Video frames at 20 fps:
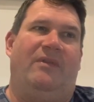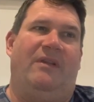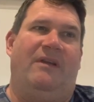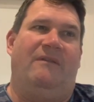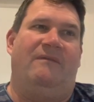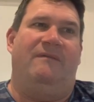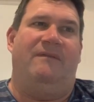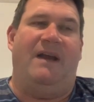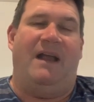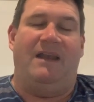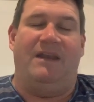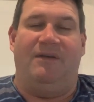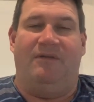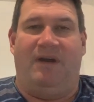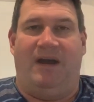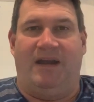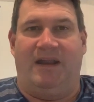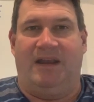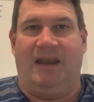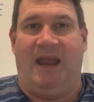
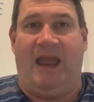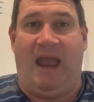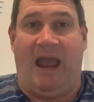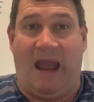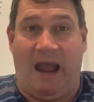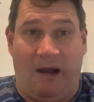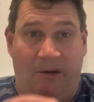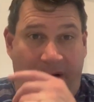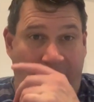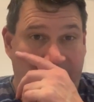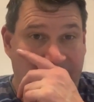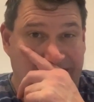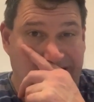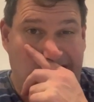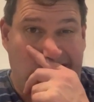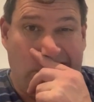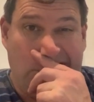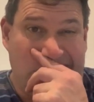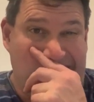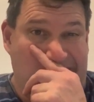evaluating how I was
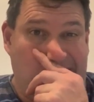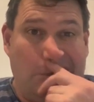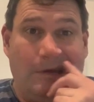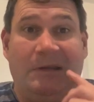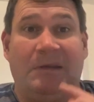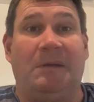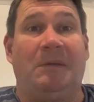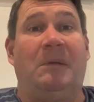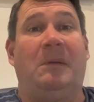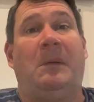eating